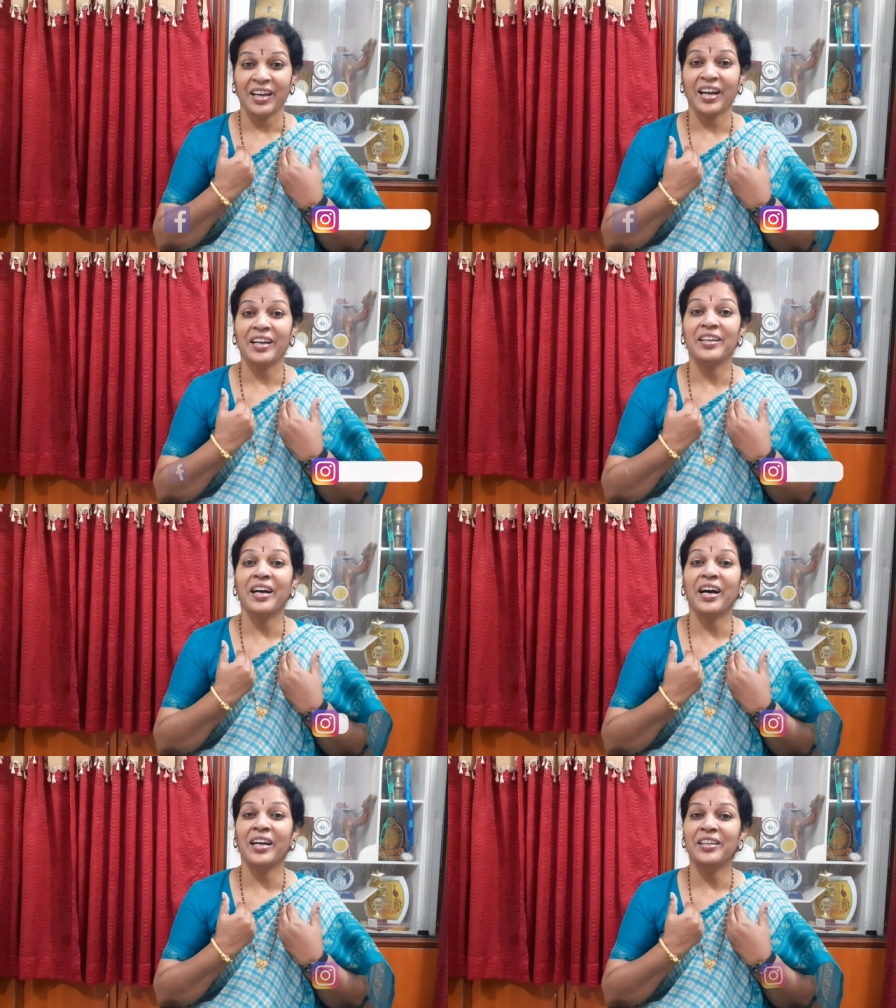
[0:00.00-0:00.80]
and
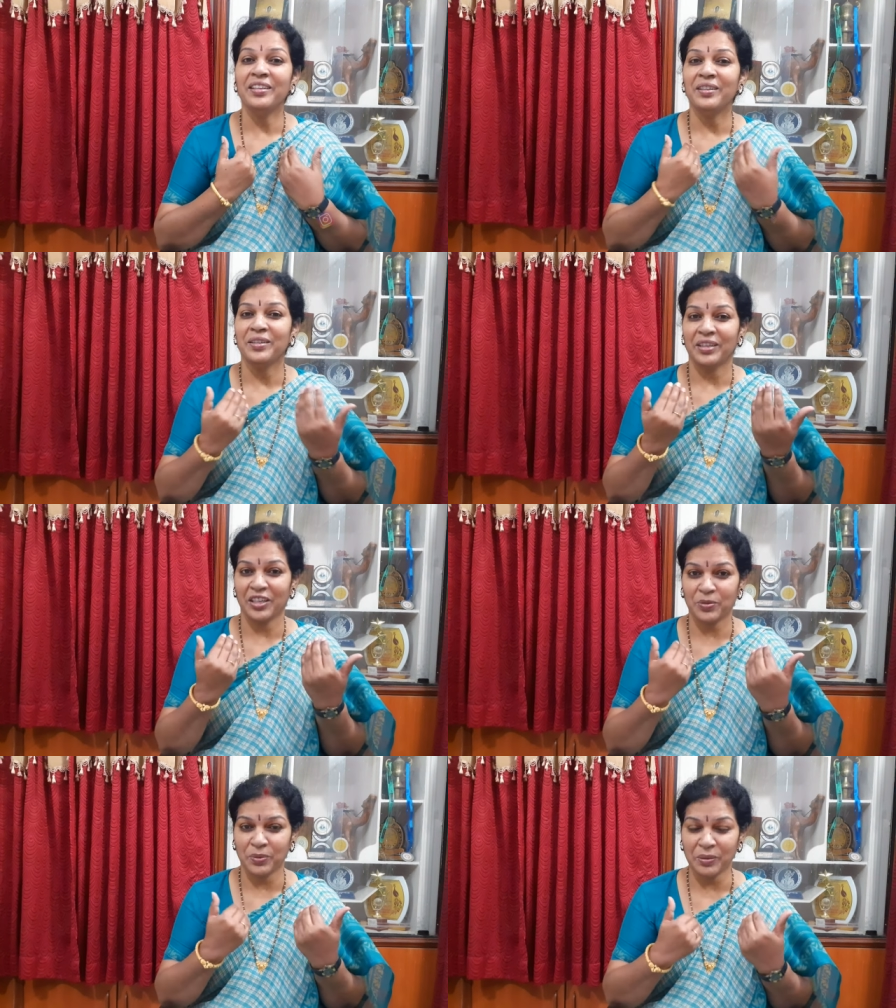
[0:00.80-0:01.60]
I
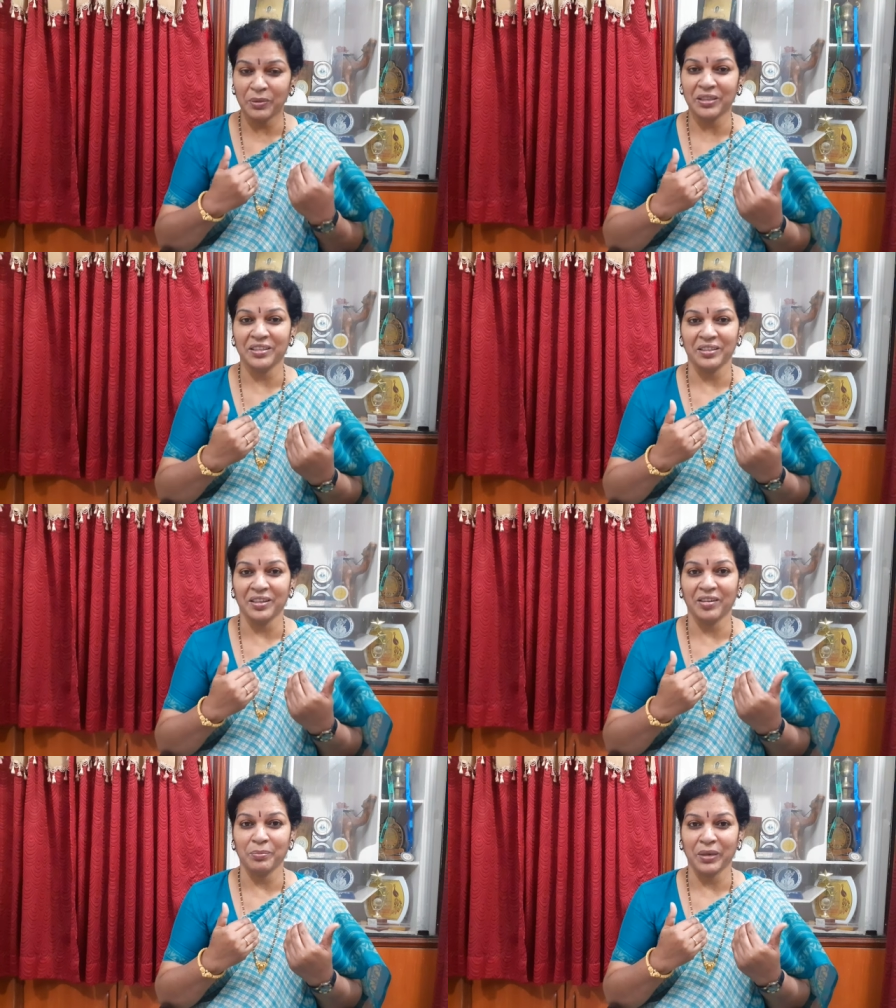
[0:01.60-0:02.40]
experimented
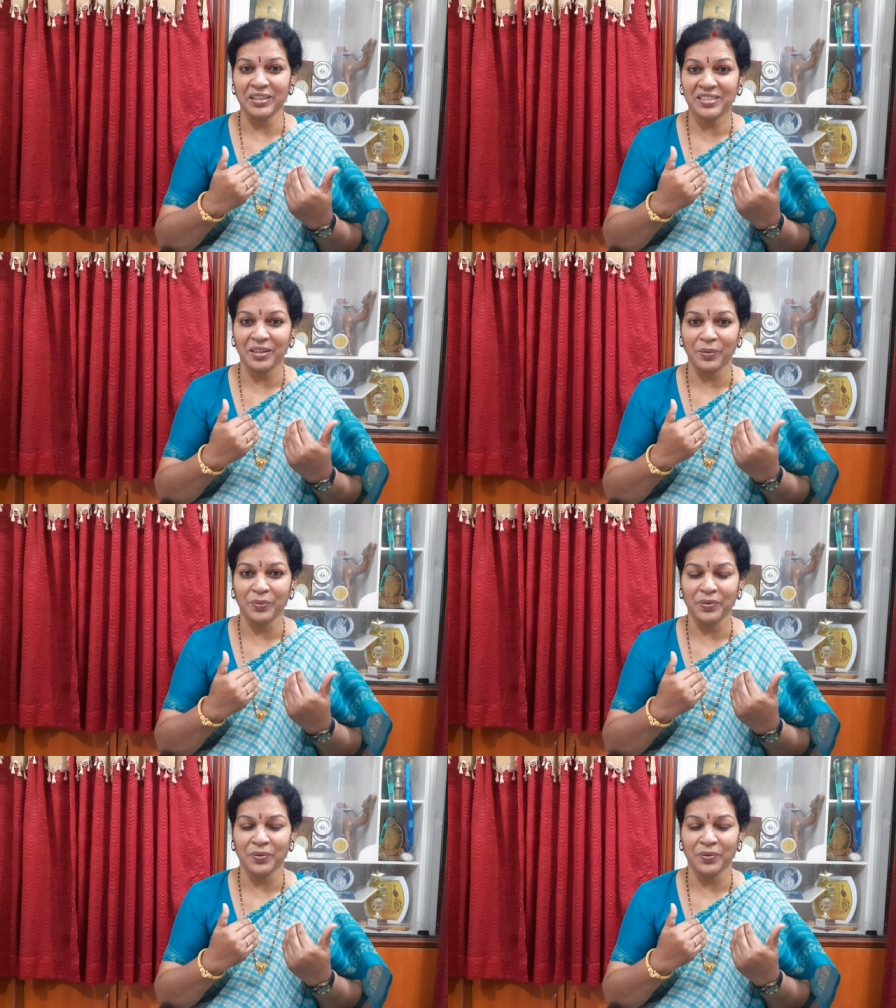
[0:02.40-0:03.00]
on myself.